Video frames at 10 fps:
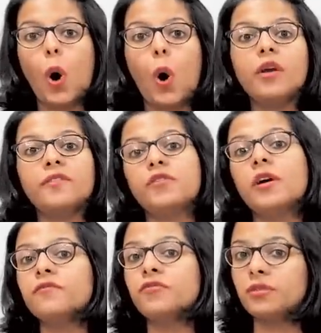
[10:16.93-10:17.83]
or if you
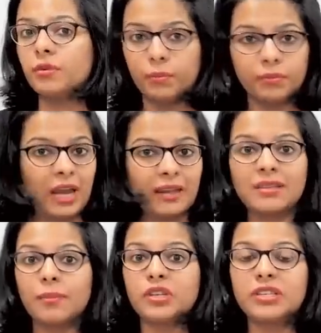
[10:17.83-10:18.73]
have done
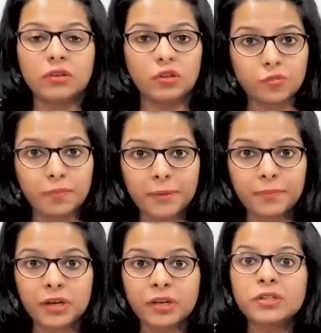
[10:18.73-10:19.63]
some research
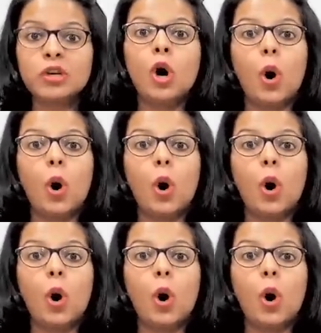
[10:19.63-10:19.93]
papers,